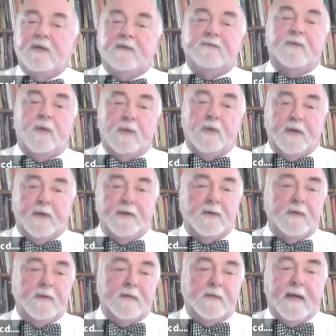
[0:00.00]
that fall
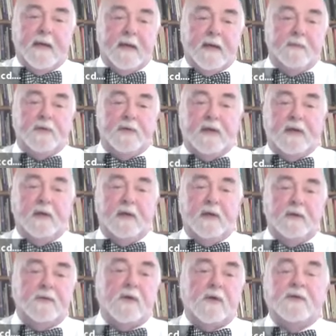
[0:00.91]
under any
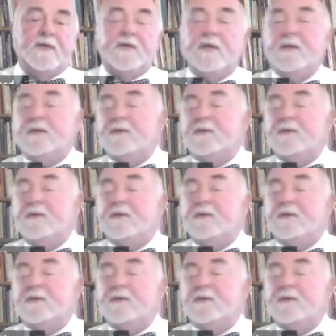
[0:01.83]
particular doxa